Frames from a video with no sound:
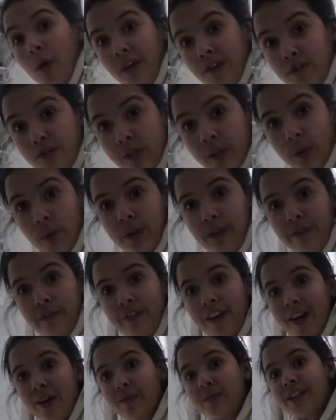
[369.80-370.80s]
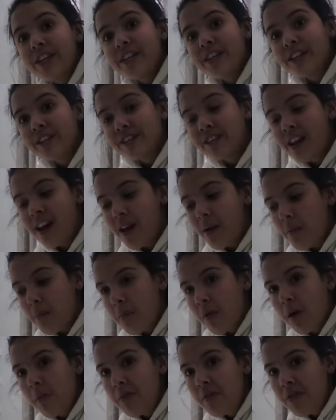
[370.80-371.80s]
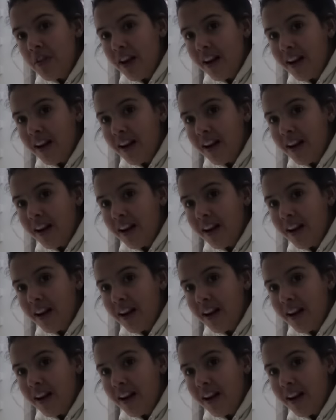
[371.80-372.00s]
One trick we've found is that mom and